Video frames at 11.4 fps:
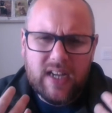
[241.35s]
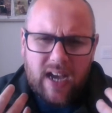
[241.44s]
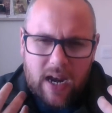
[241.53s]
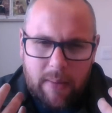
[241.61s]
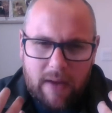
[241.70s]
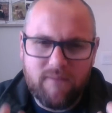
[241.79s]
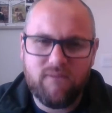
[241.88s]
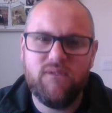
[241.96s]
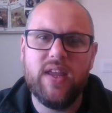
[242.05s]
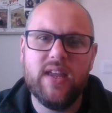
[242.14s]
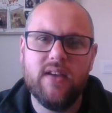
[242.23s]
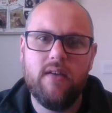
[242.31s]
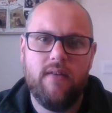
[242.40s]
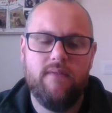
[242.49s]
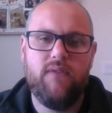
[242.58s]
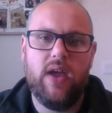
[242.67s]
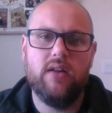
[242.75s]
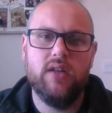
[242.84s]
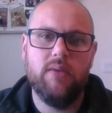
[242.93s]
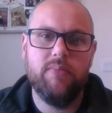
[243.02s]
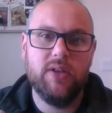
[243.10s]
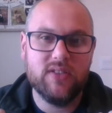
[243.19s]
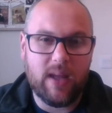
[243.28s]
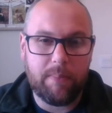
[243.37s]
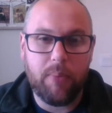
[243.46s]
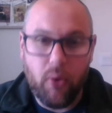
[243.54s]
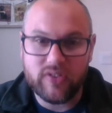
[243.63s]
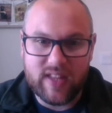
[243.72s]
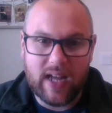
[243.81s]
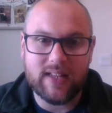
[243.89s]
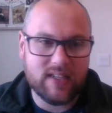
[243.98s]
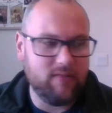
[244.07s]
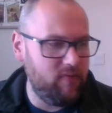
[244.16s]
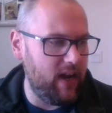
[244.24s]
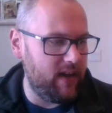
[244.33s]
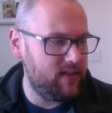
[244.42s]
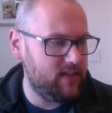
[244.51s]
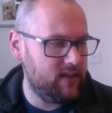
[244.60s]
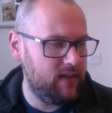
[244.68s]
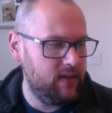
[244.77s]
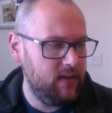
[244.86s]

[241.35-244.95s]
And I might fear failure because that puts that at risk.